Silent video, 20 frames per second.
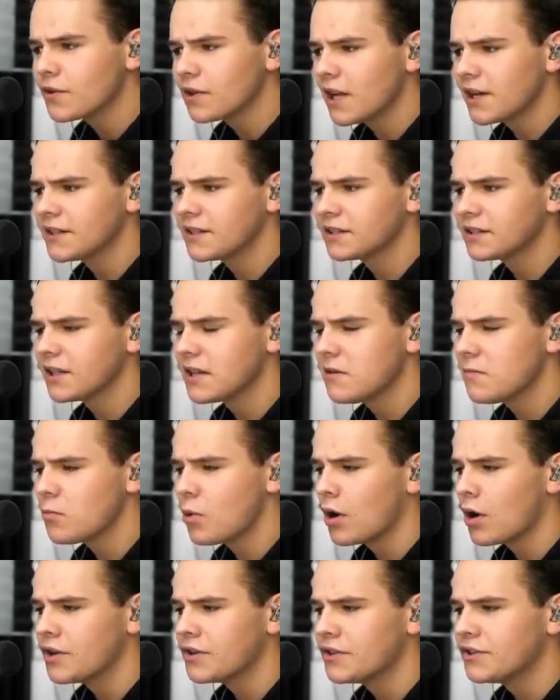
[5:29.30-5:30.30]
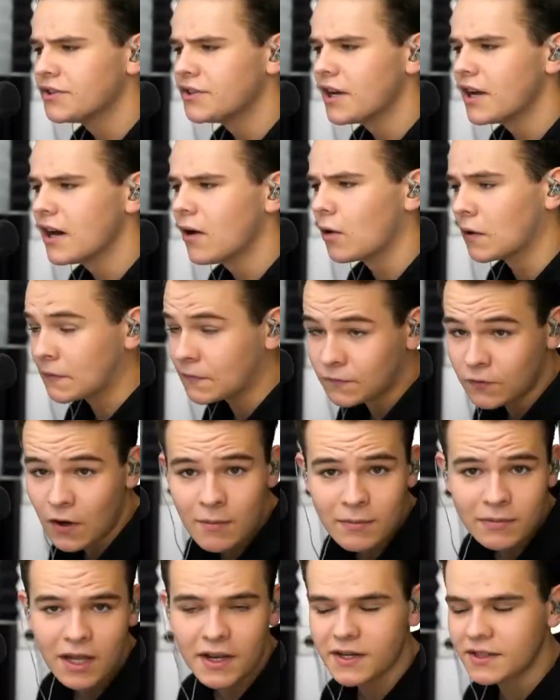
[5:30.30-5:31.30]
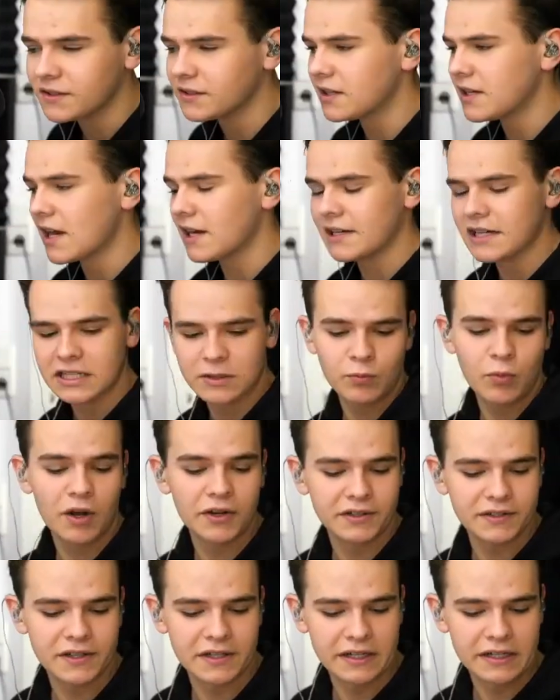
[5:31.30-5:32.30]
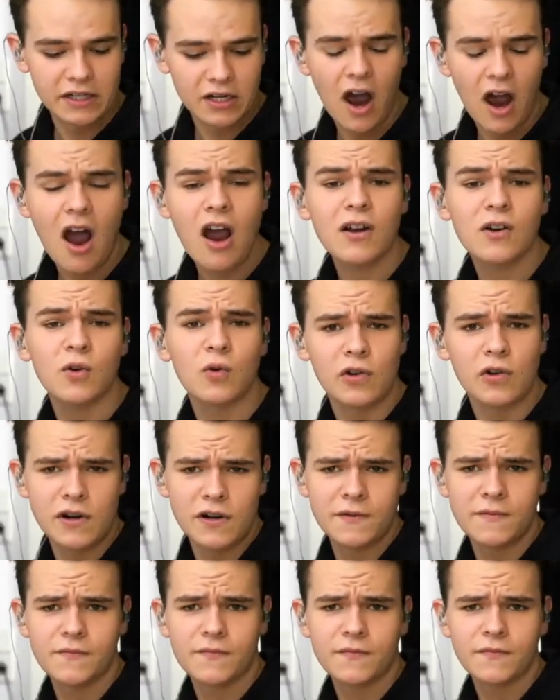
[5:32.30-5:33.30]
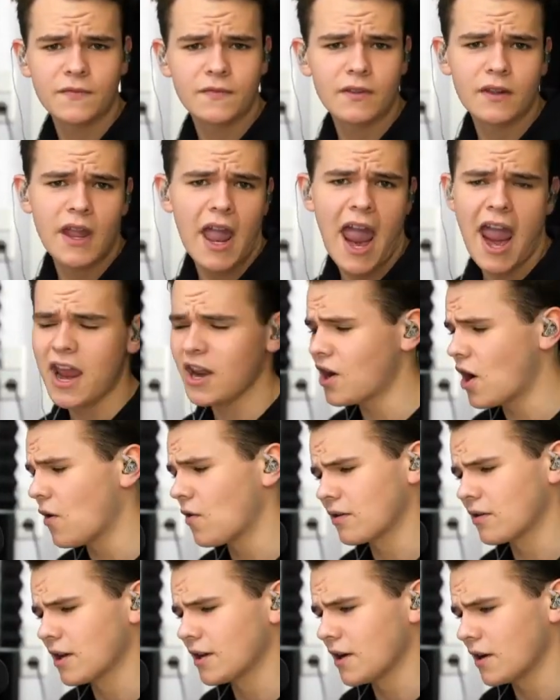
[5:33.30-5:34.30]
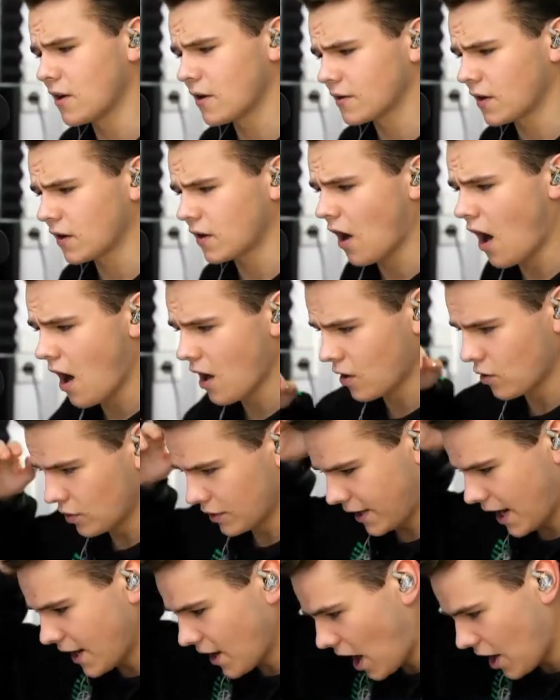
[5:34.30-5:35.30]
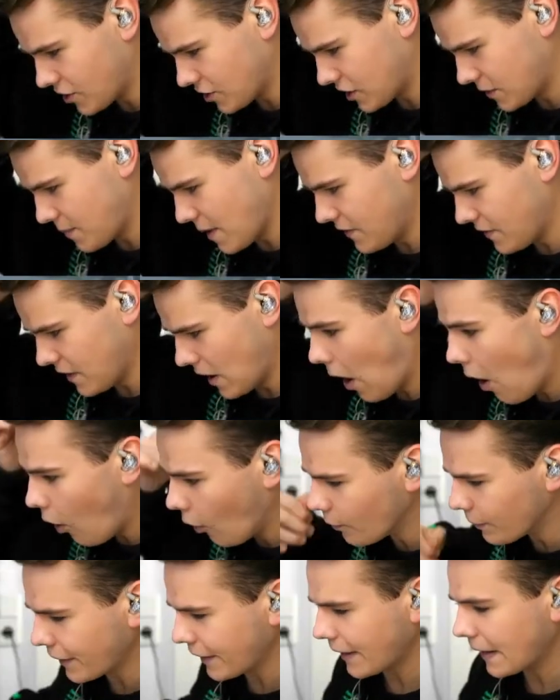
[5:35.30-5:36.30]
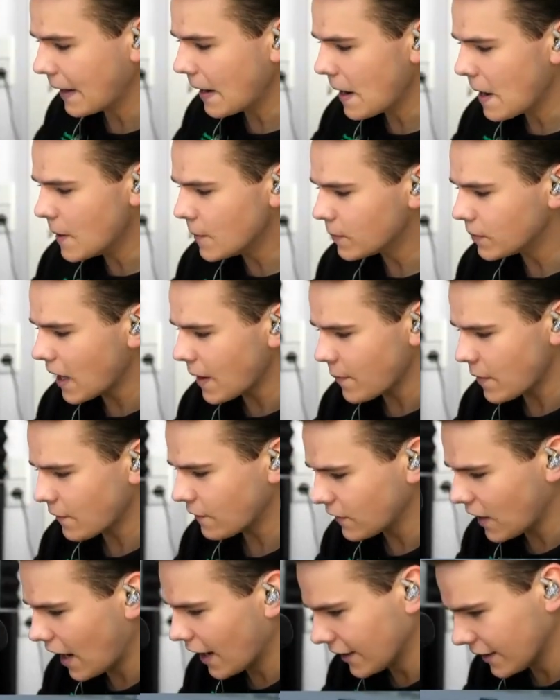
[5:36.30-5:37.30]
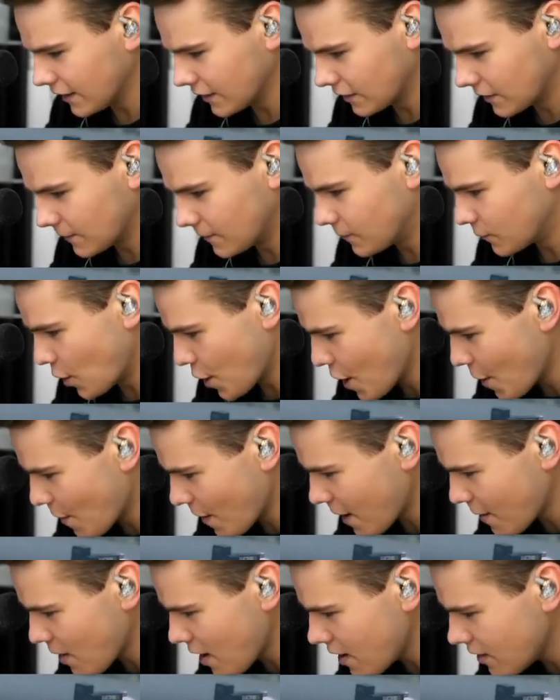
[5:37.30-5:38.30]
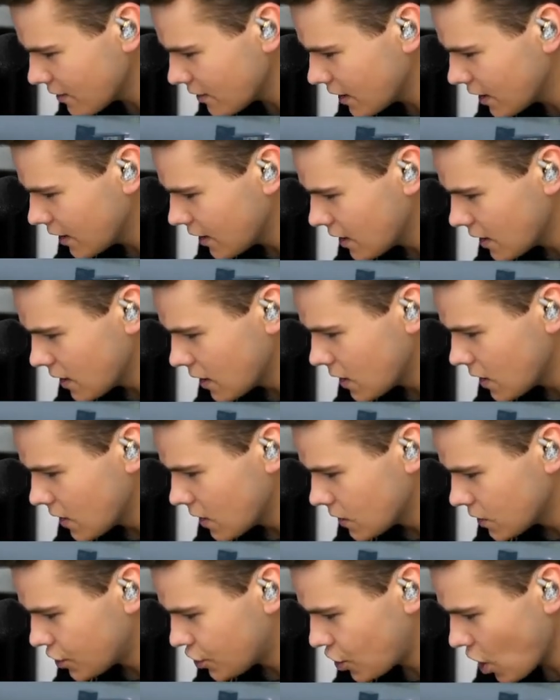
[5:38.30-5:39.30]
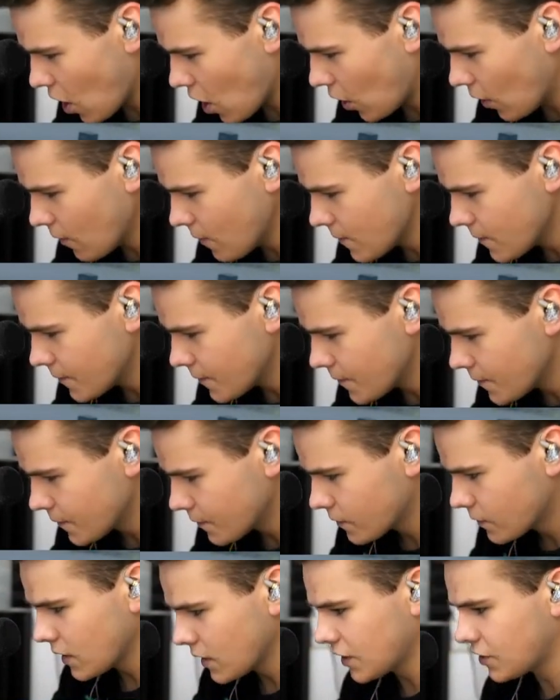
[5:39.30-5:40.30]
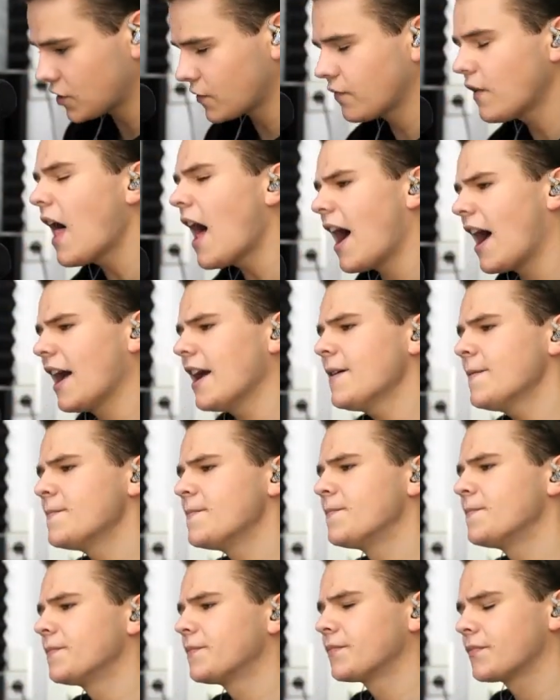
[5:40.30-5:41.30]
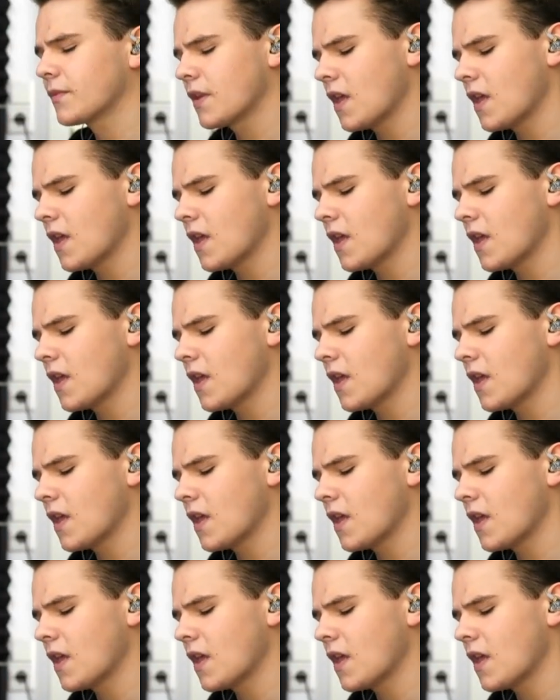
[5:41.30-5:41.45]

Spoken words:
flown to London City was, or from London City at least, was the Concorde. And you know, the Concorde cannot just be the only plane we fly here. Right? You know what I mean? So, let's fly